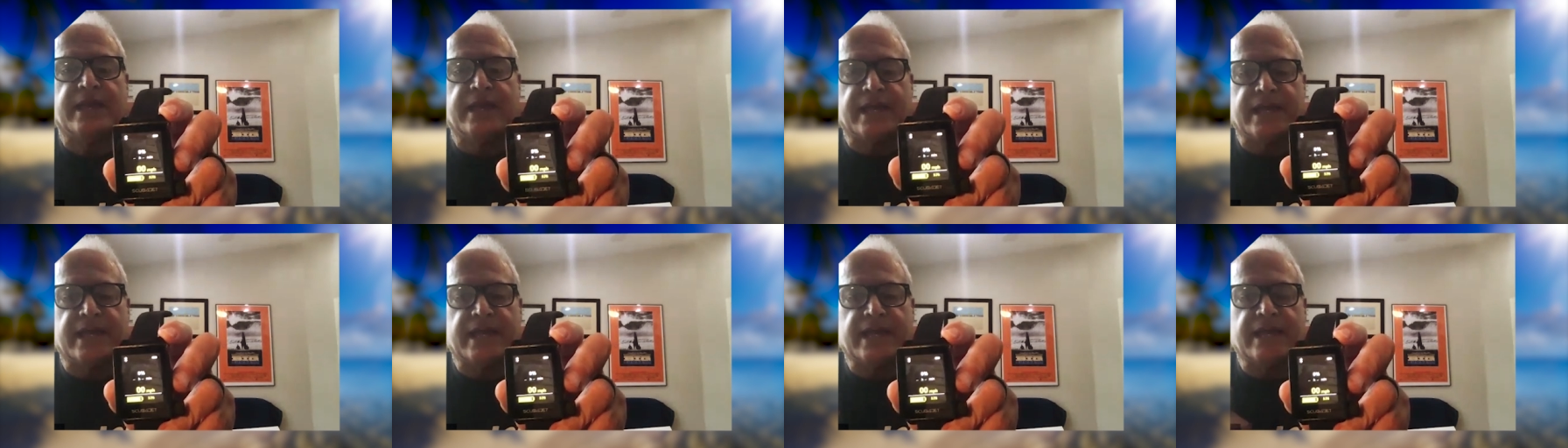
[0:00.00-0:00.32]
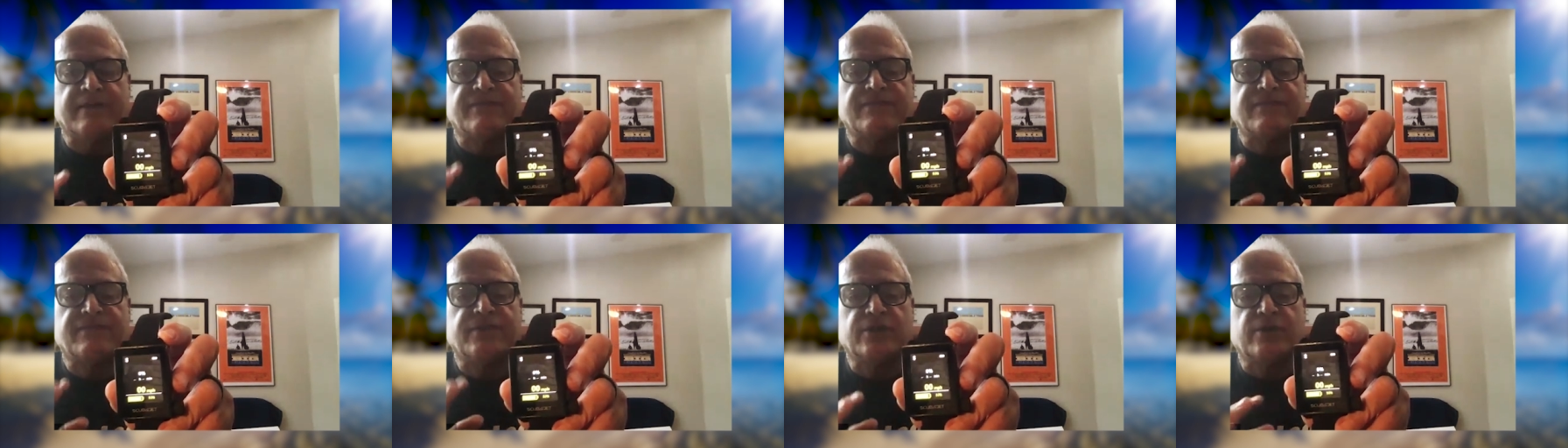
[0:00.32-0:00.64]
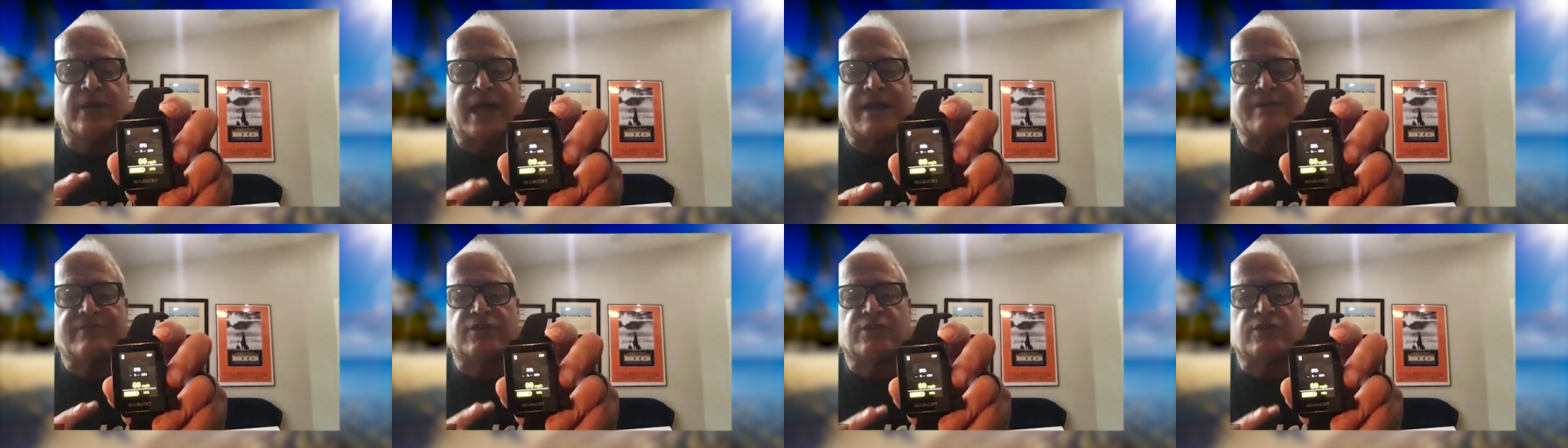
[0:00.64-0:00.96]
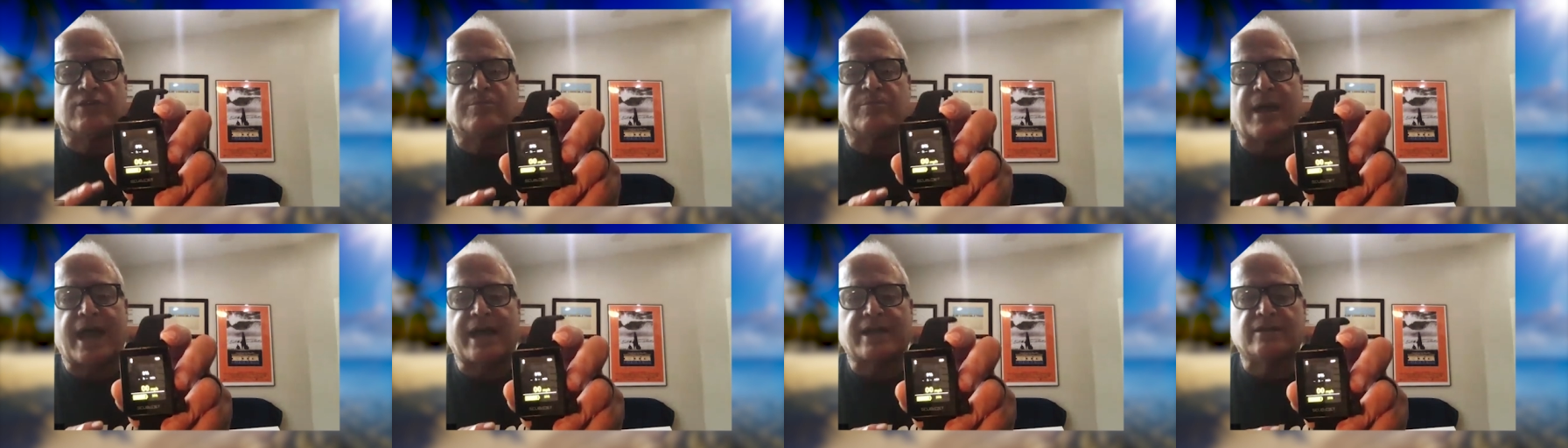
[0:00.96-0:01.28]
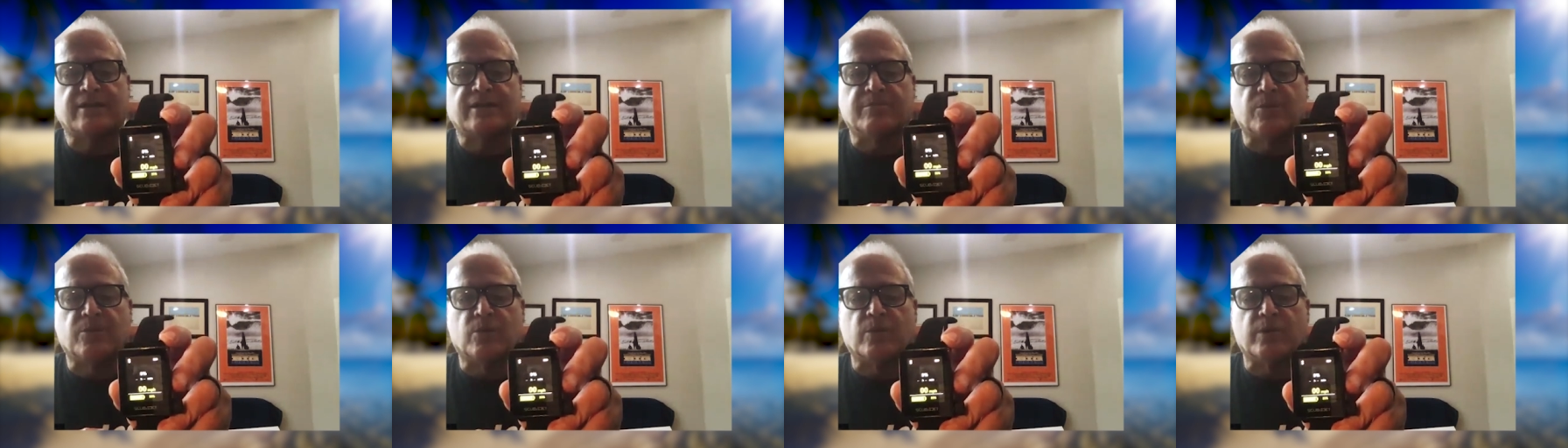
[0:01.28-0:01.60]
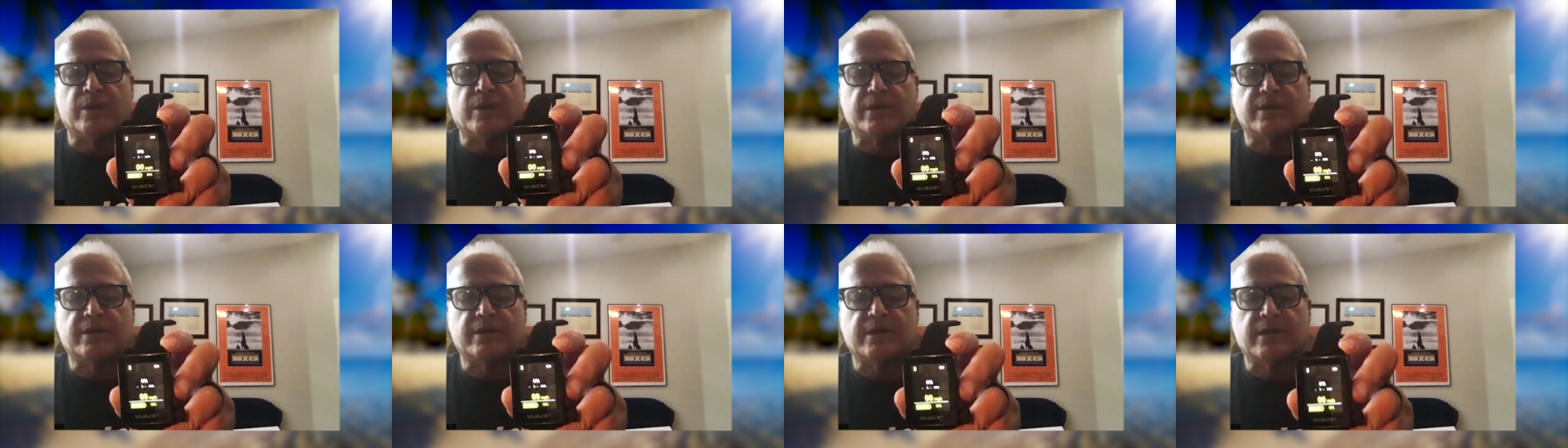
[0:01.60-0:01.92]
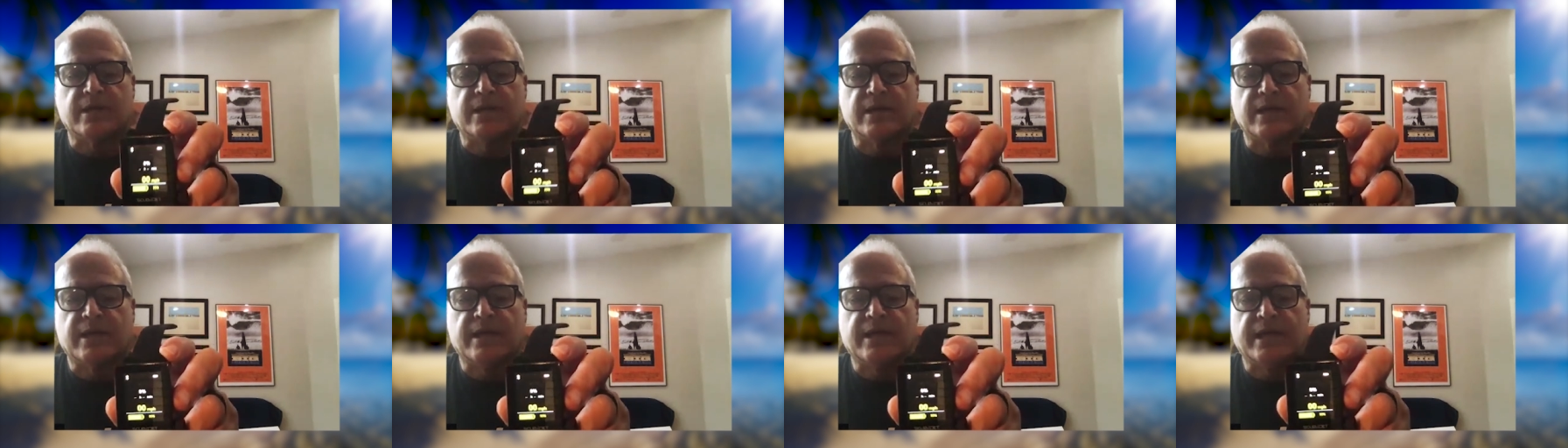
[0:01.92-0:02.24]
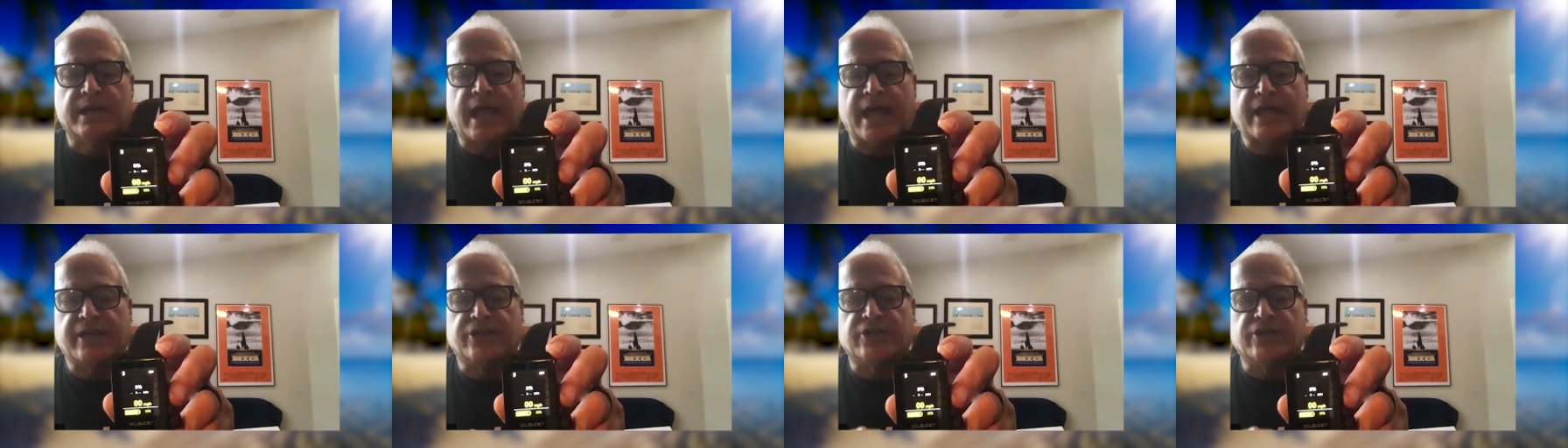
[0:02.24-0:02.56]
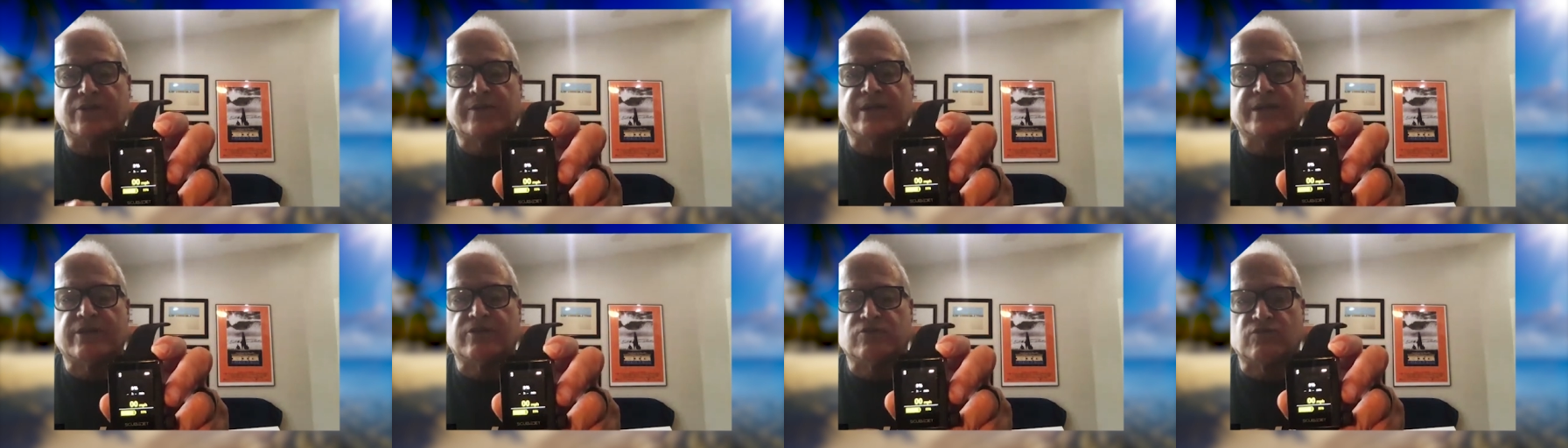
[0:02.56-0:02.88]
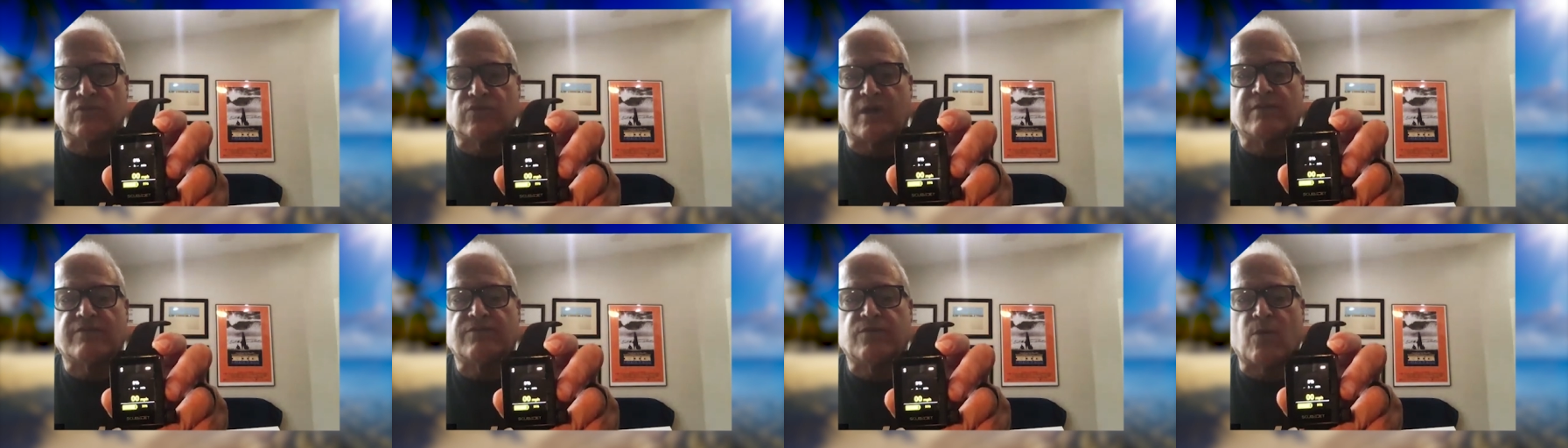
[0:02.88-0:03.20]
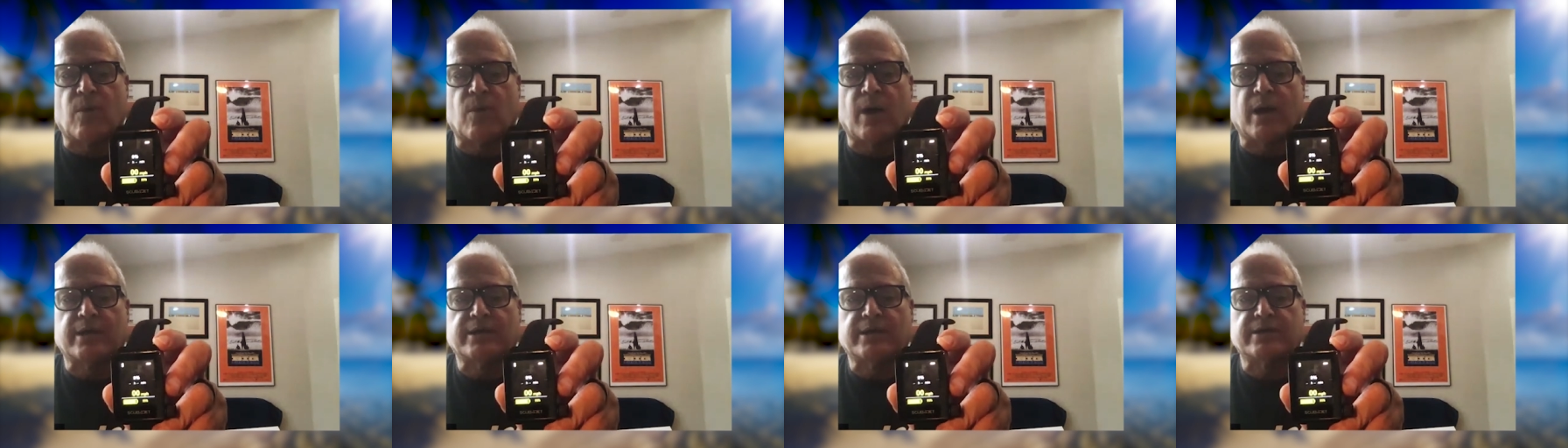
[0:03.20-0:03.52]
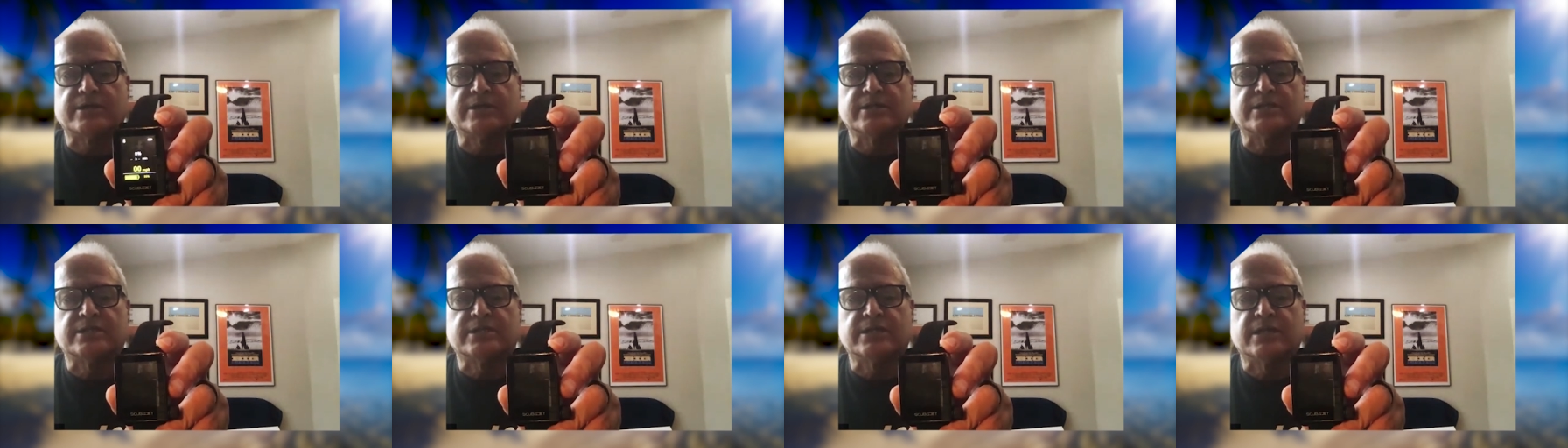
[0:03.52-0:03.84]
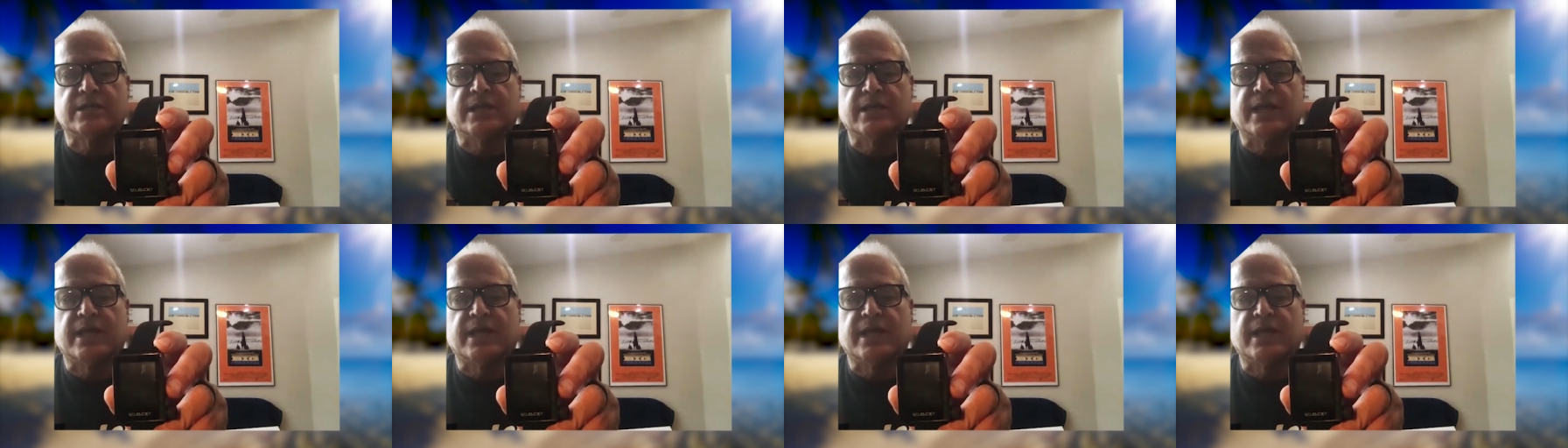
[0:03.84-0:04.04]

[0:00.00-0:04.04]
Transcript: If you have your paddleboard and you're in rough waters